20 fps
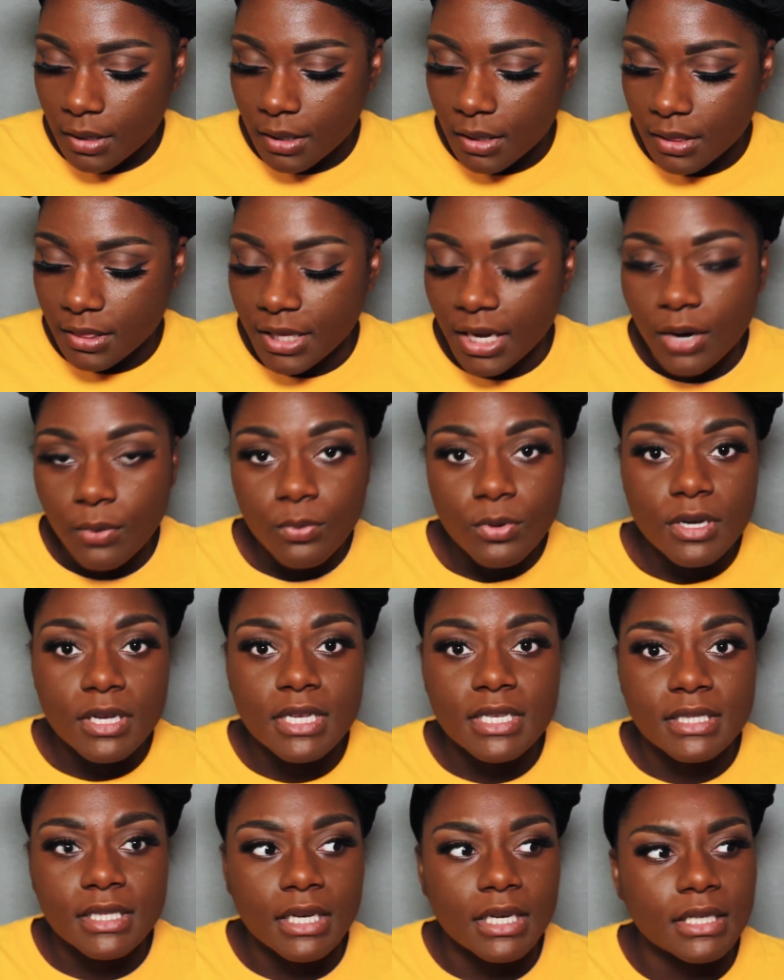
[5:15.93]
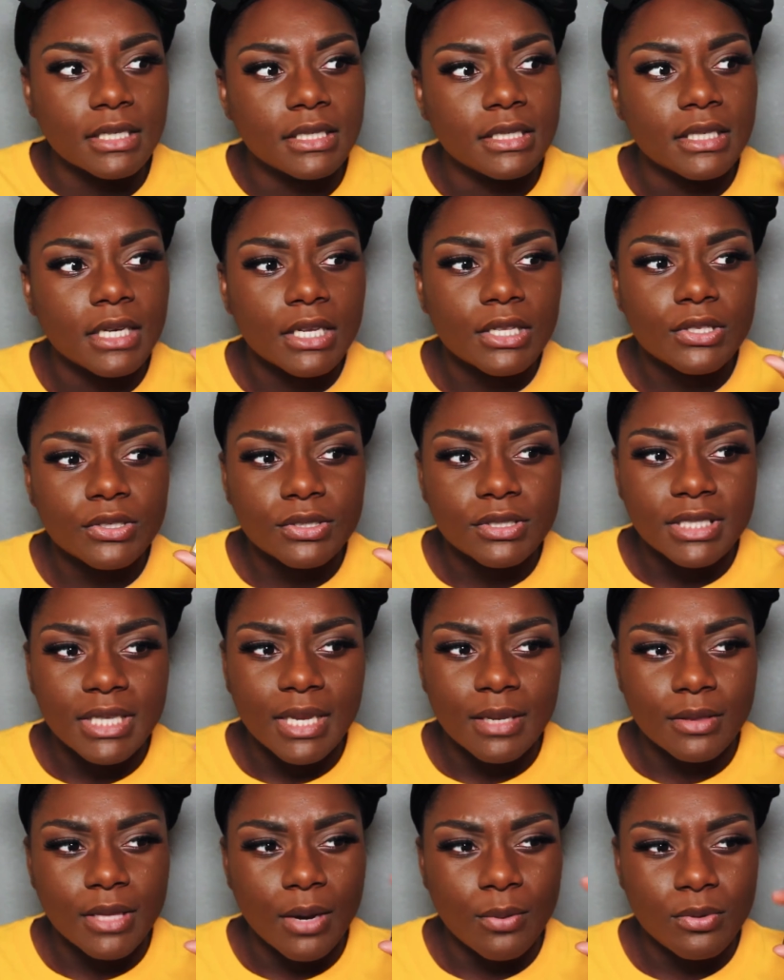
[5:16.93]
There was
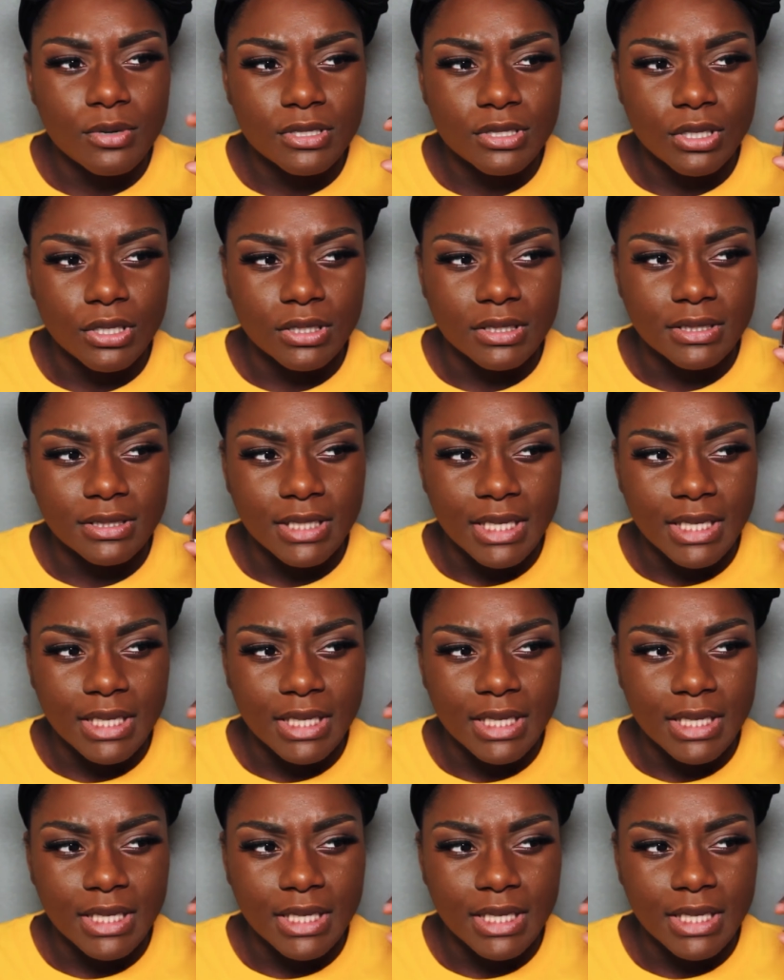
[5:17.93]
a